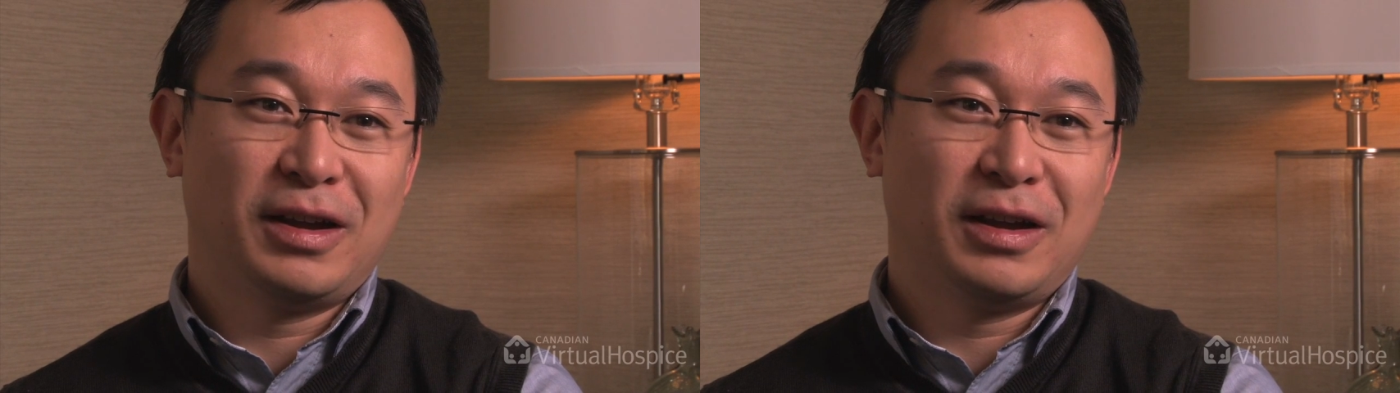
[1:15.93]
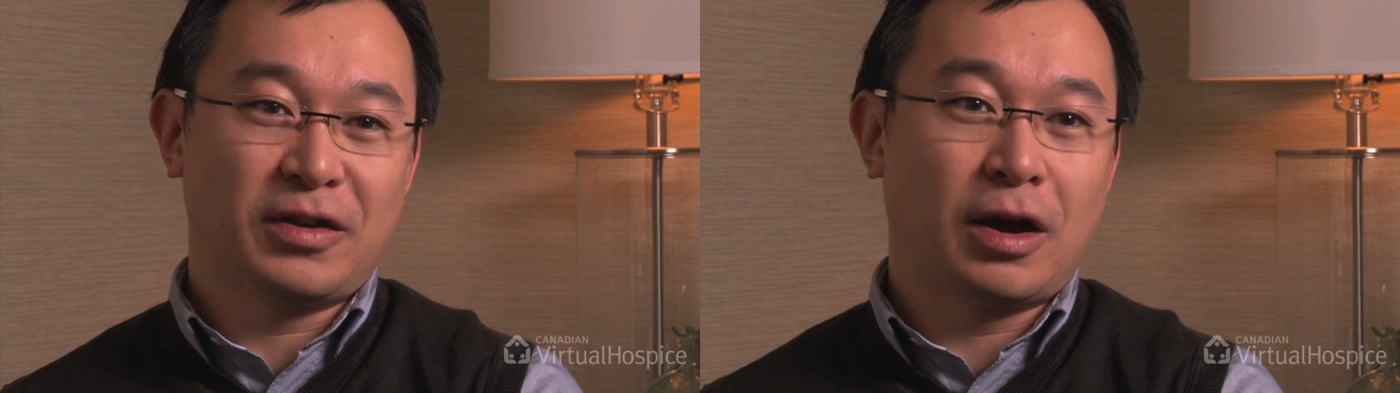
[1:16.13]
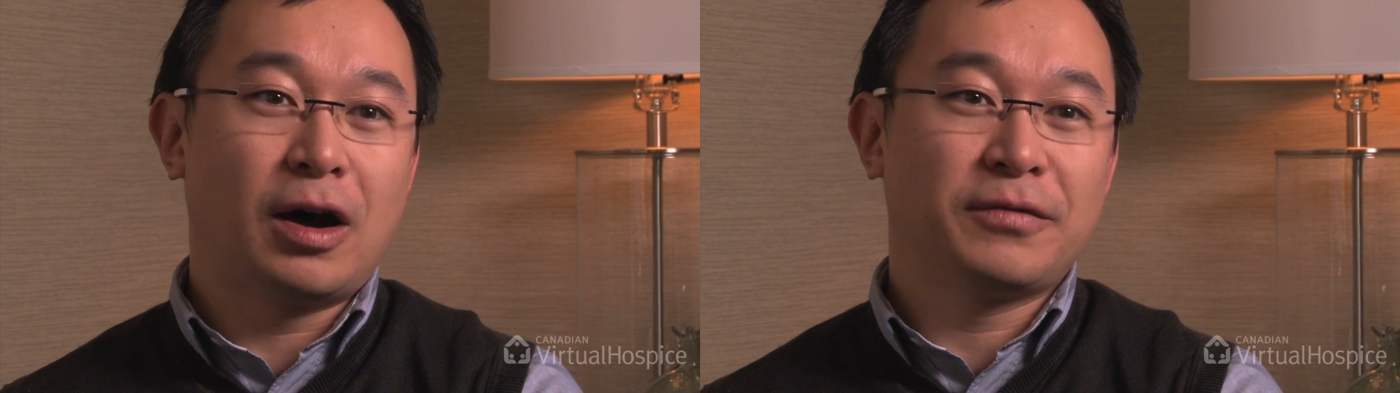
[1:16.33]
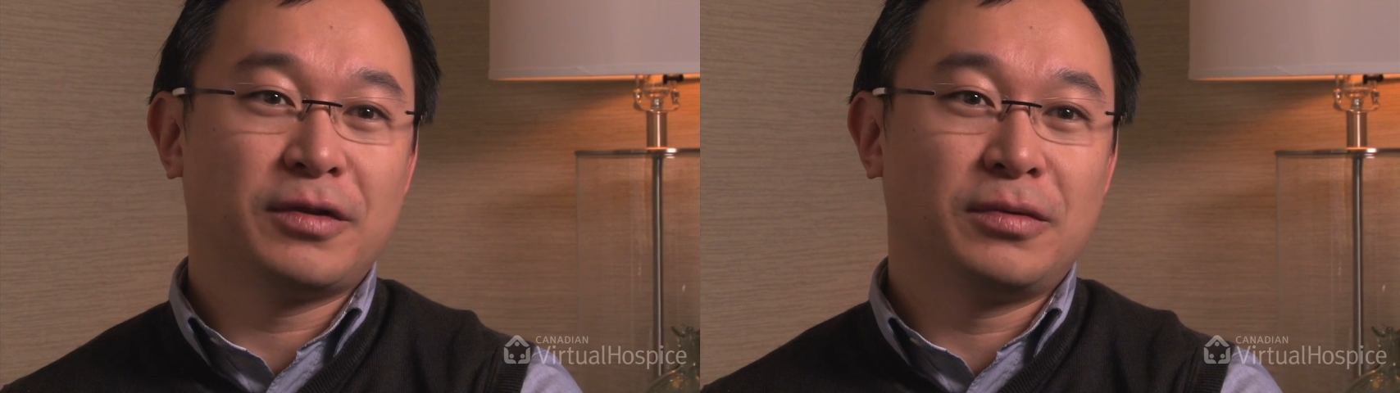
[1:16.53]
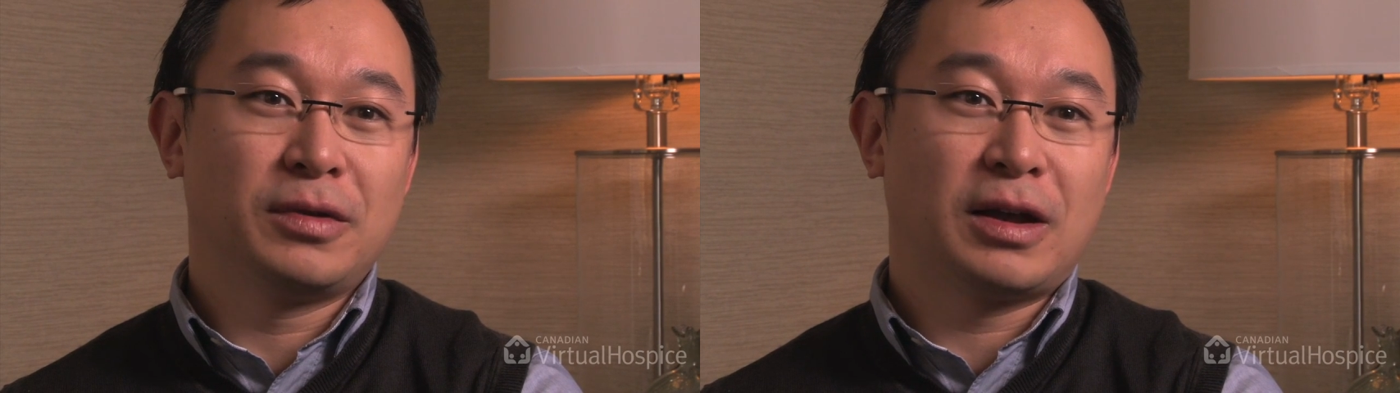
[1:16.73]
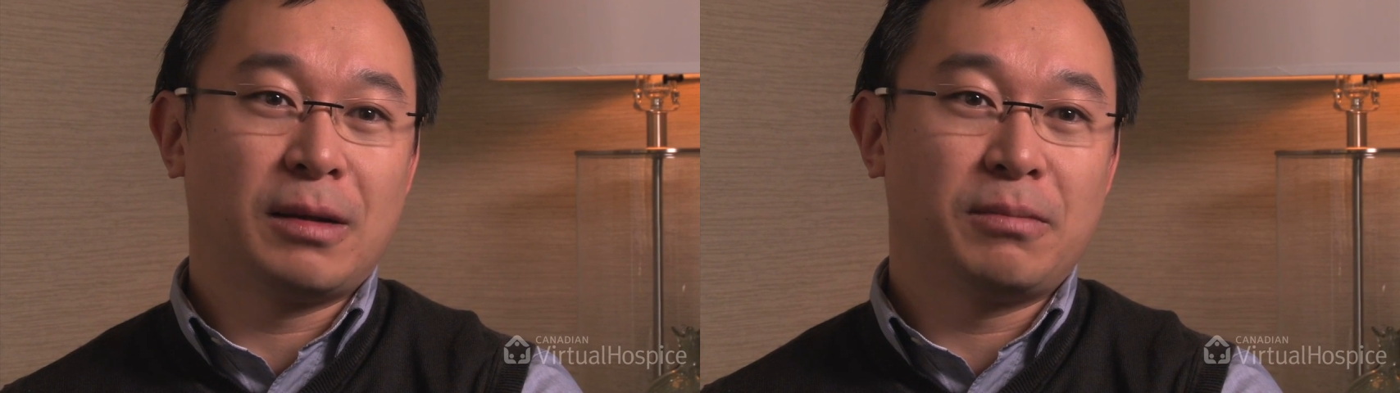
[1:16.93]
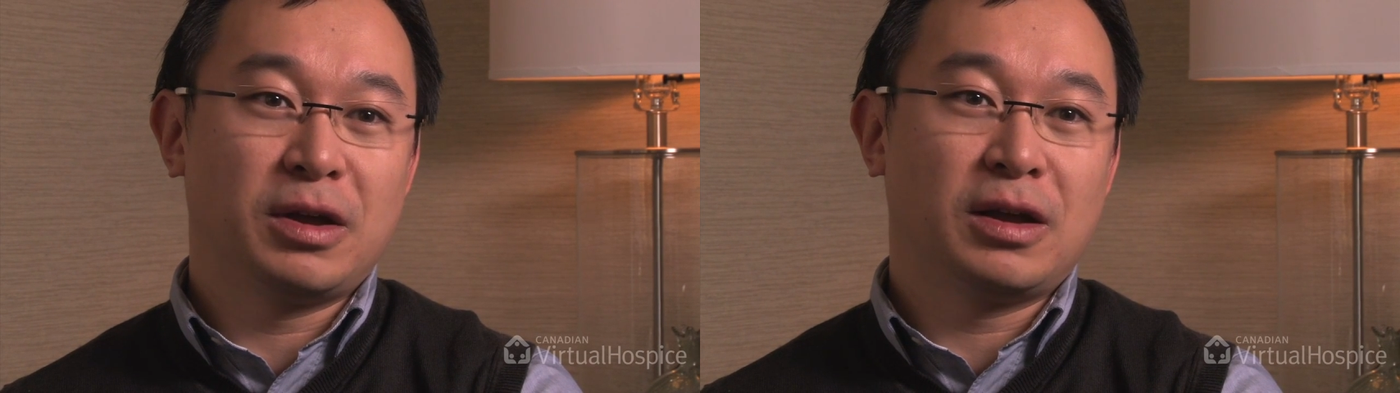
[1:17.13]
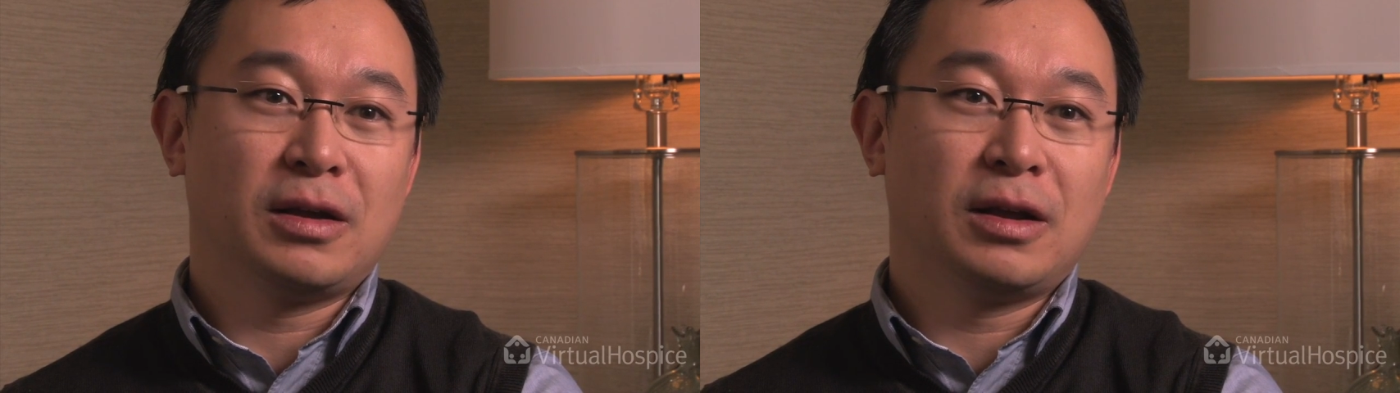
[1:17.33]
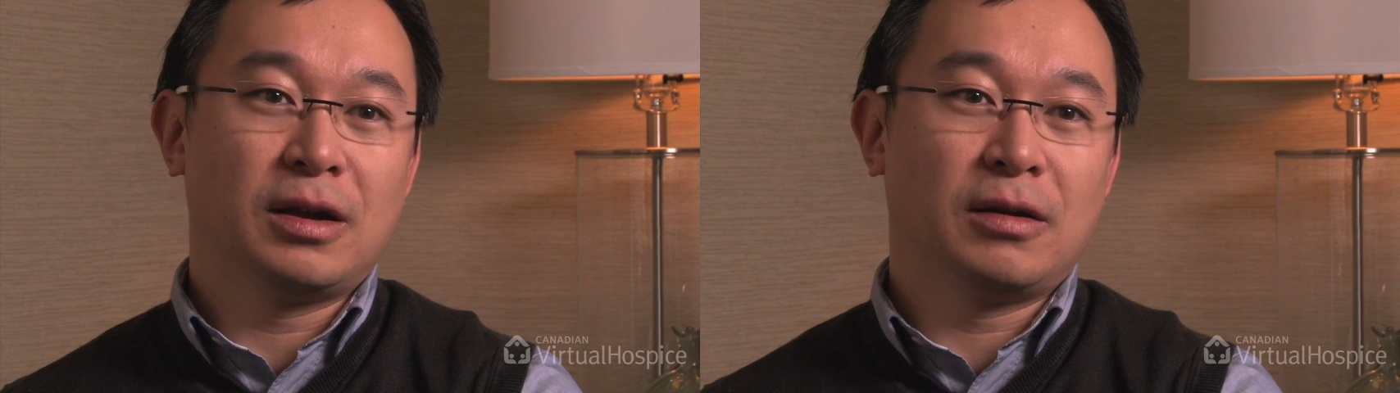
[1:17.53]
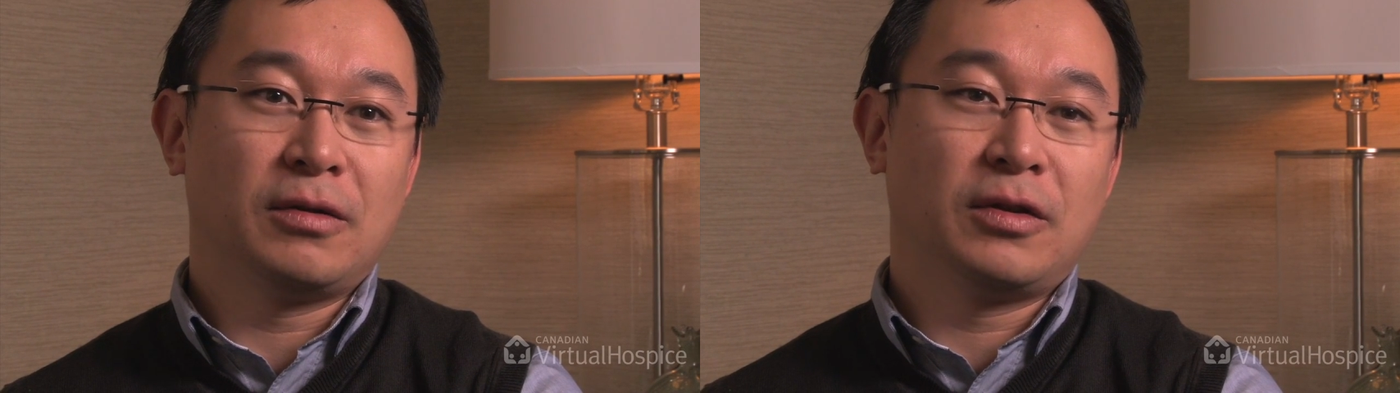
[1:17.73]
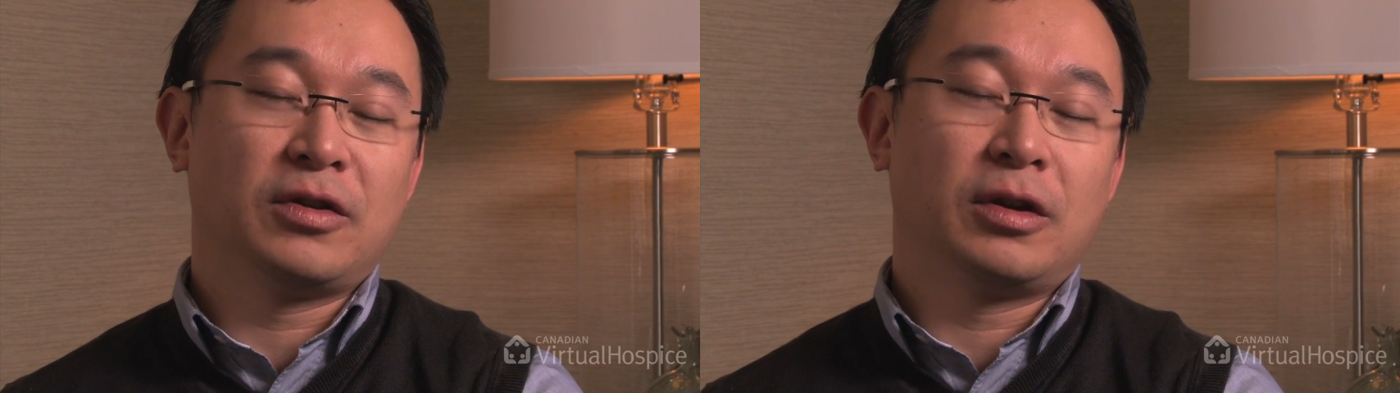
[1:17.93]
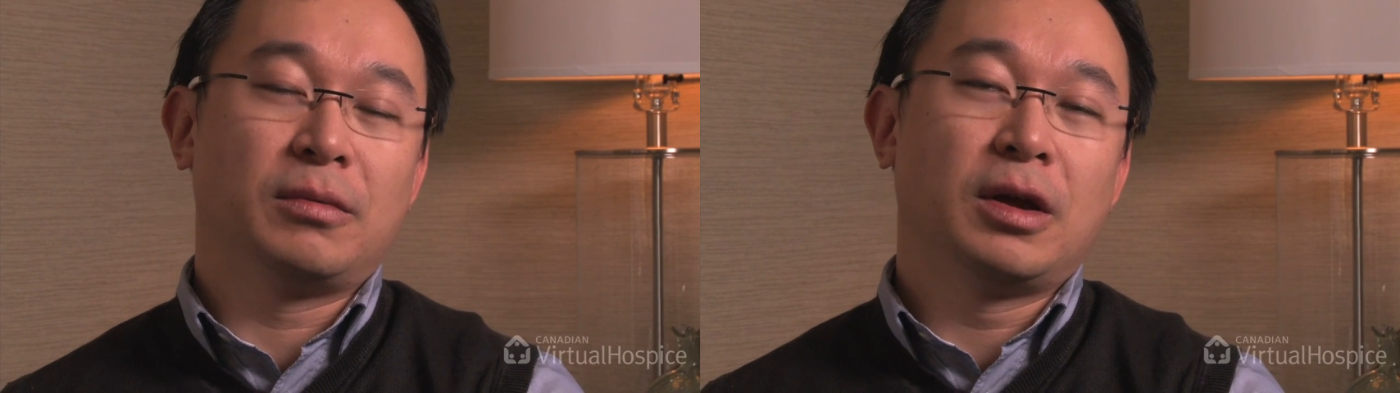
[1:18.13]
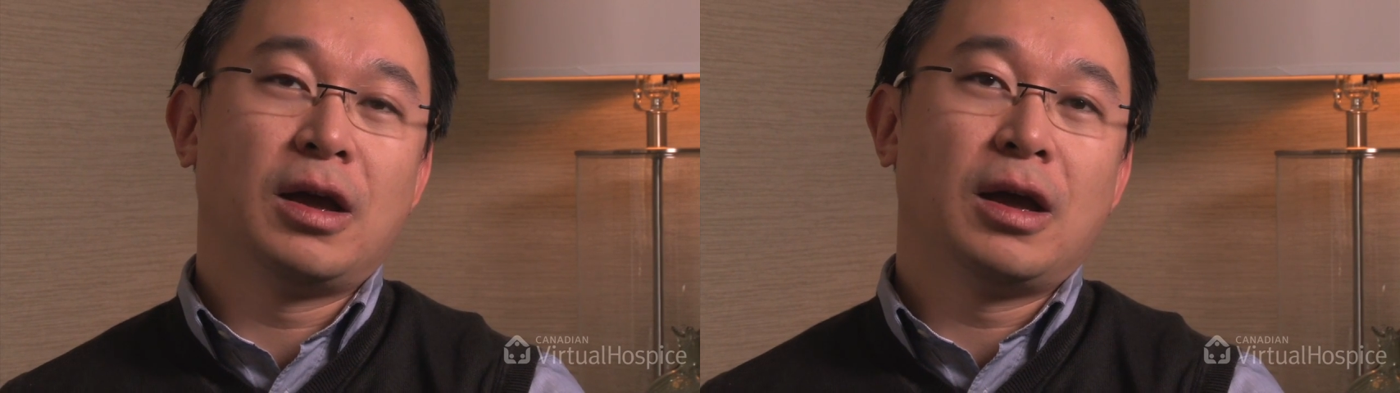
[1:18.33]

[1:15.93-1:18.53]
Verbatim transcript: is often uh, being you know sort of